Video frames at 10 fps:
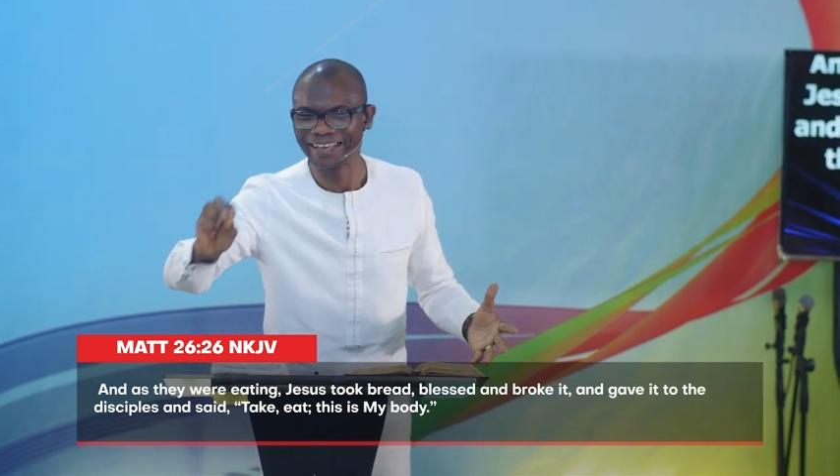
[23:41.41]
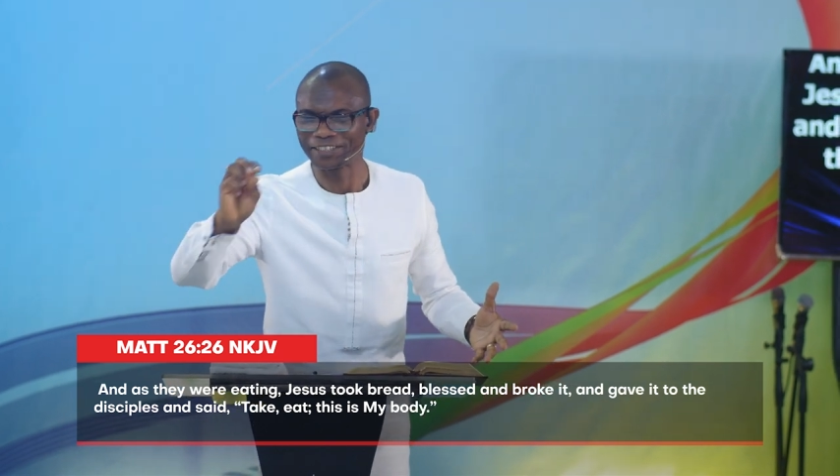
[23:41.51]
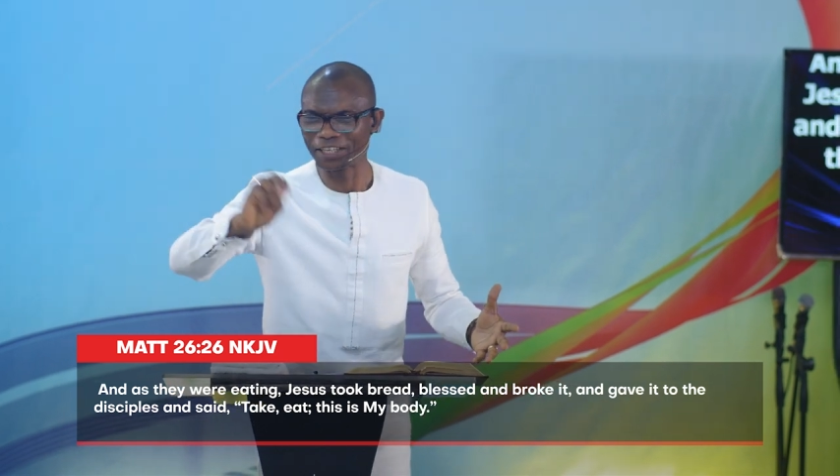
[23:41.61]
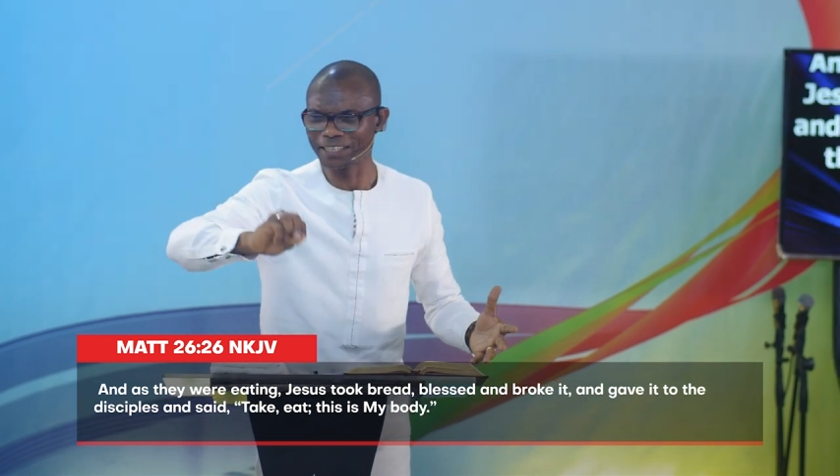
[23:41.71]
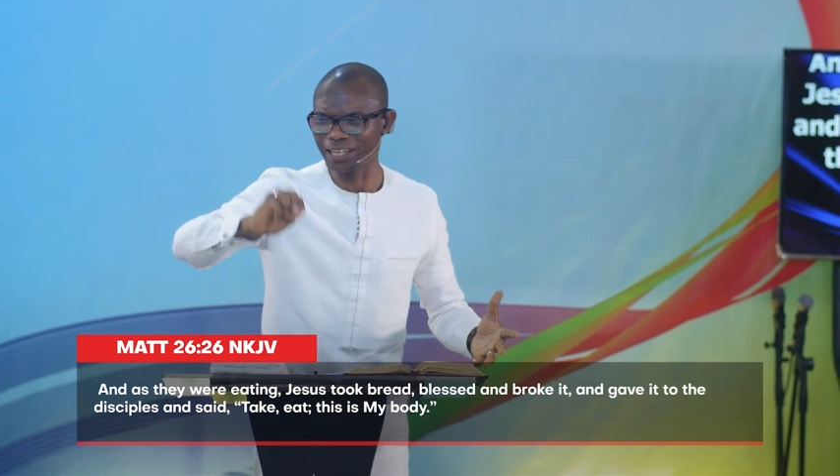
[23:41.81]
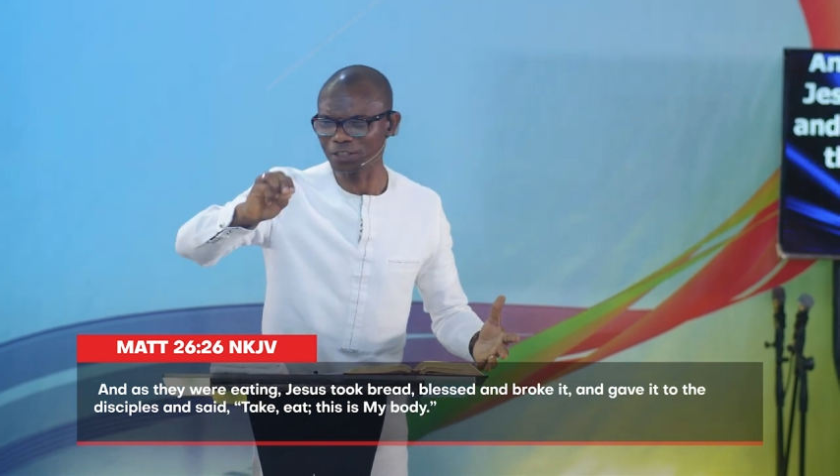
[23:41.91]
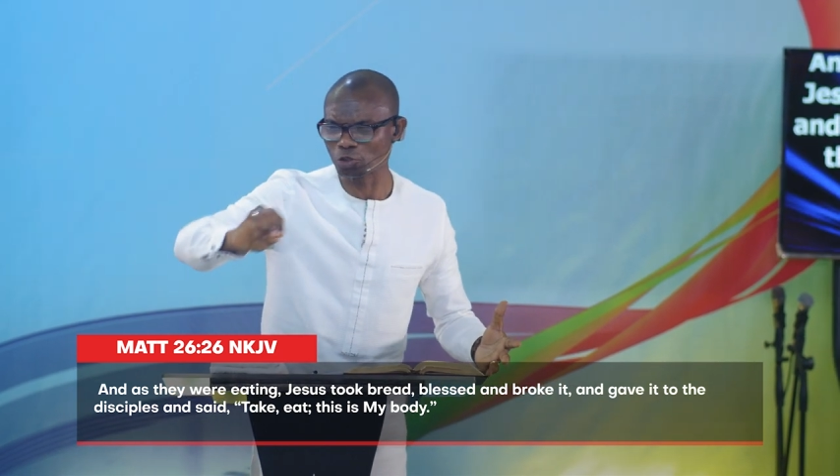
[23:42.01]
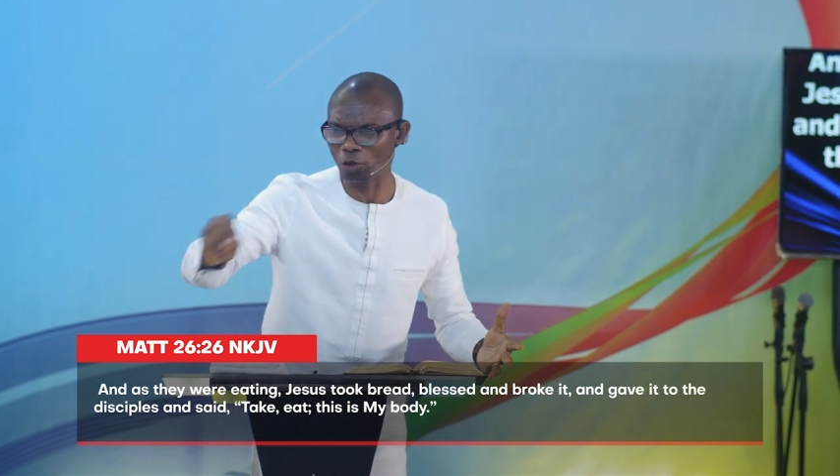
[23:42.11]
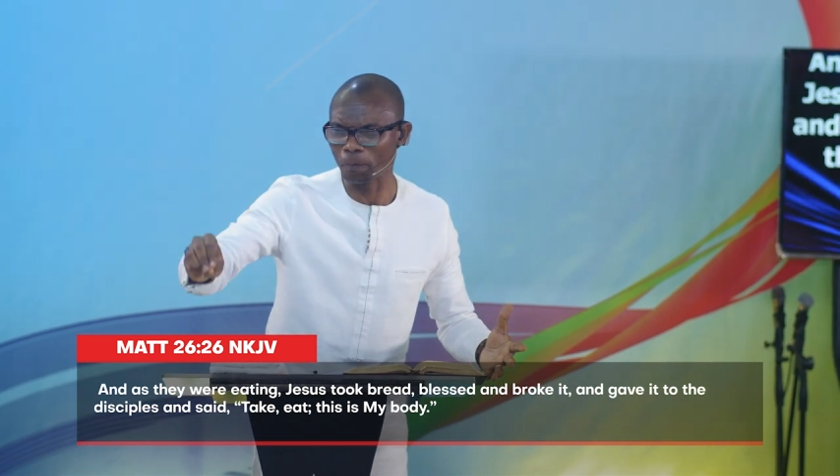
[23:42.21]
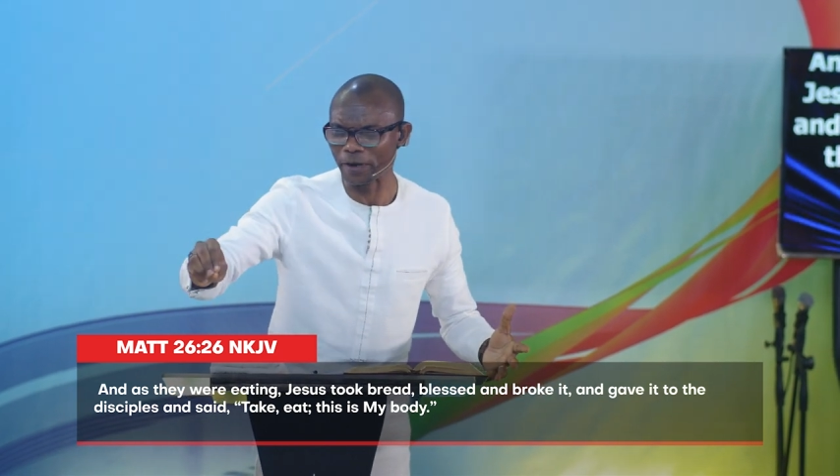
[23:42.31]
Jesus
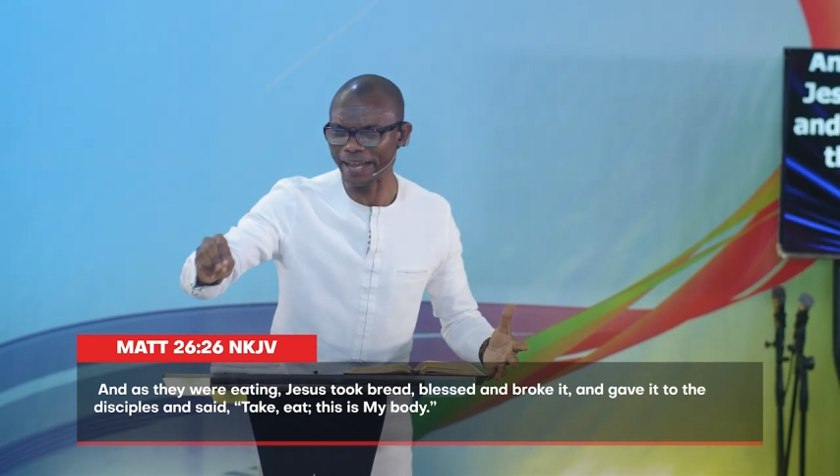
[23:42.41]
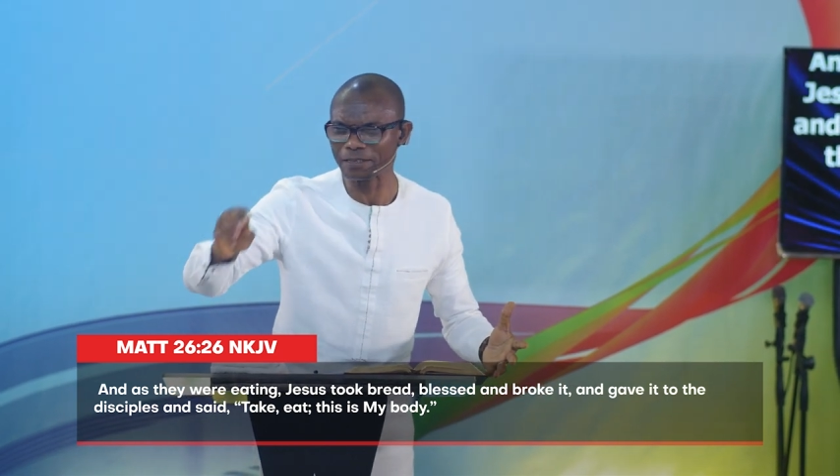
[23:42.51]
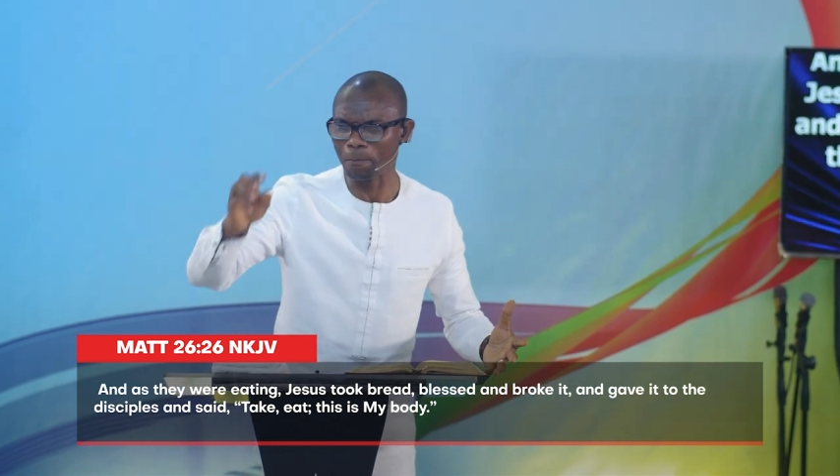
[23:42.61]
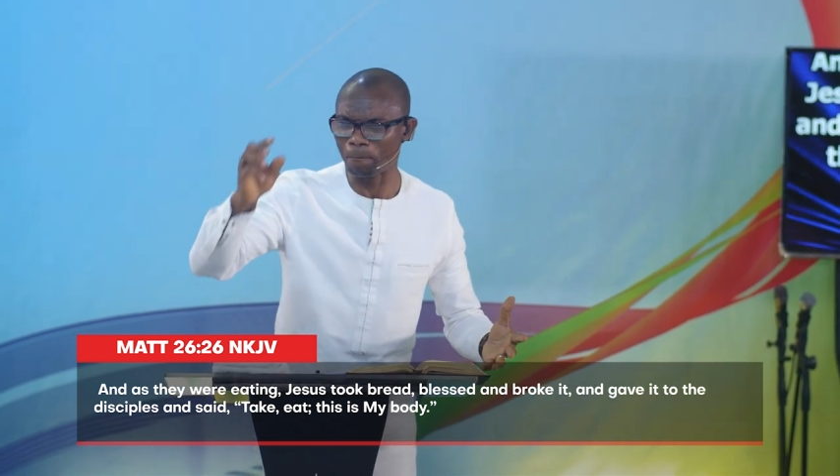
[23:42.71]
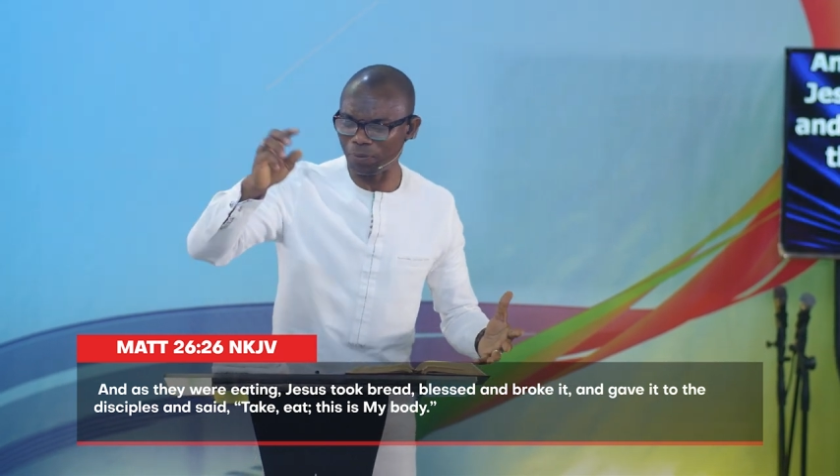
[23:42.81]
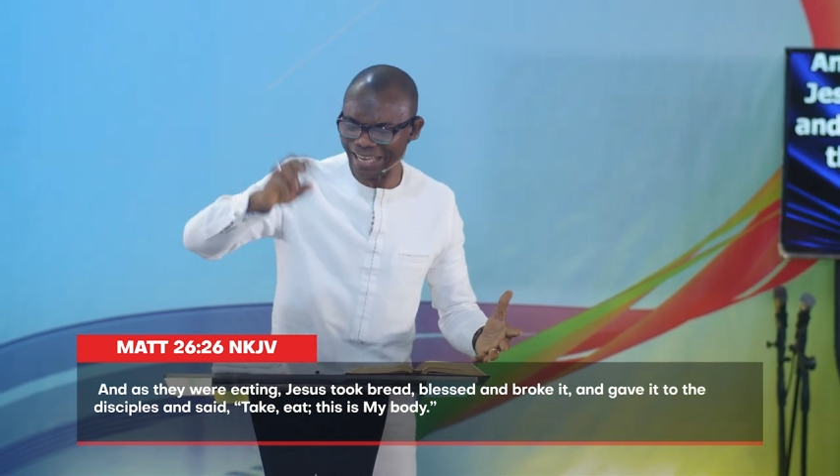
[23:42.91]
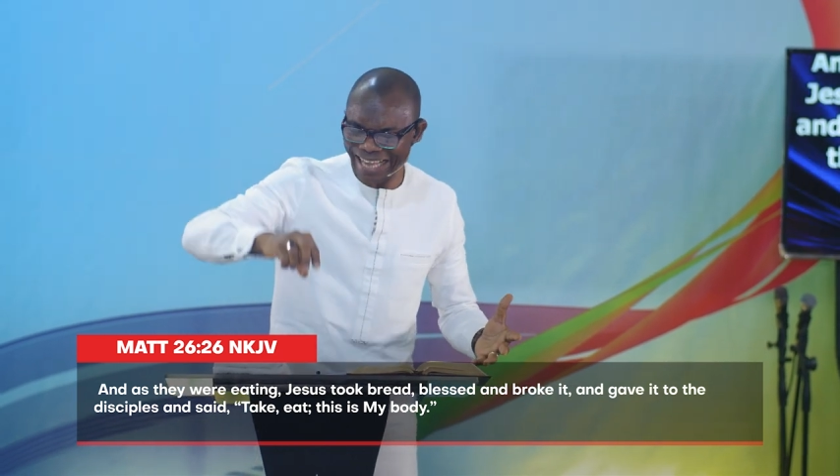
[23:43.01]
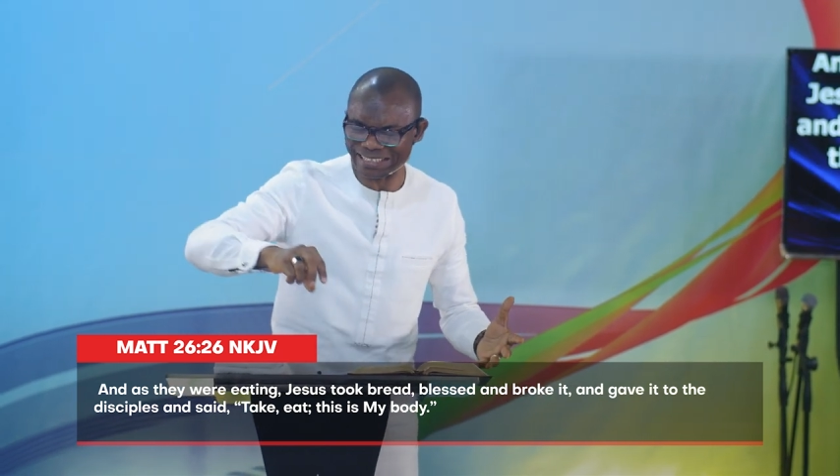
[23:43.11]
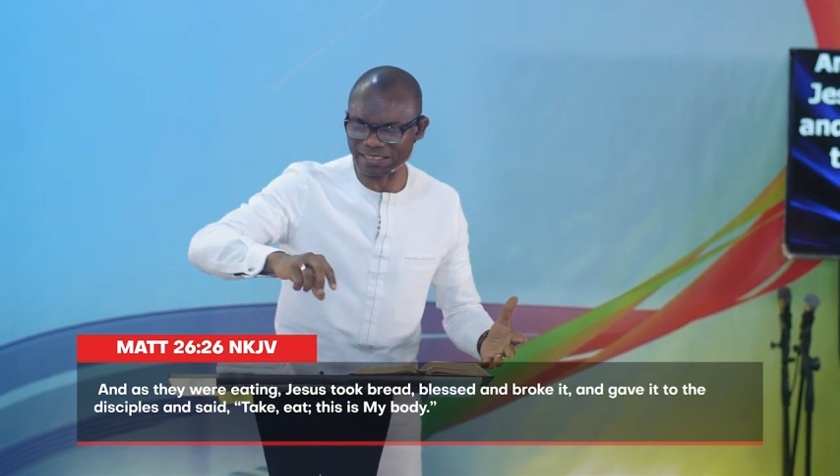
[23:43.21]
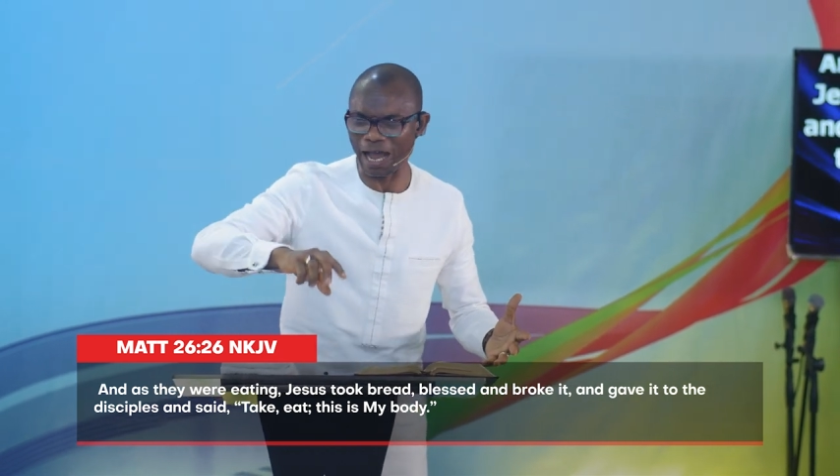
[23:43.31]
took bread,
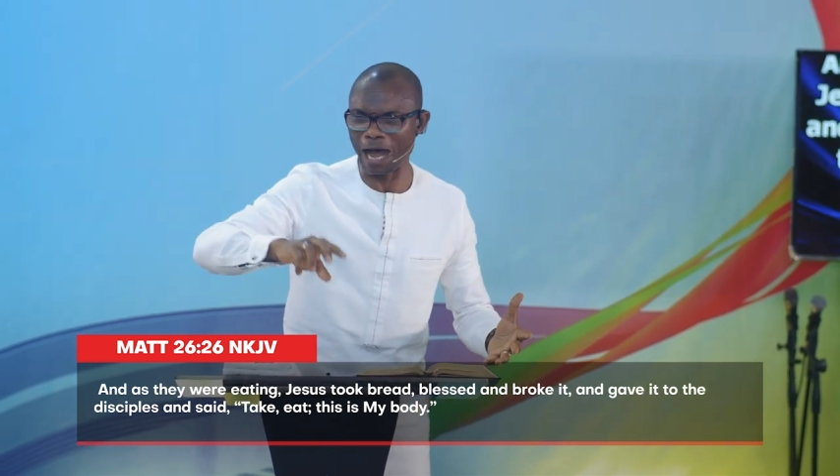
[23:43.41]
blessed,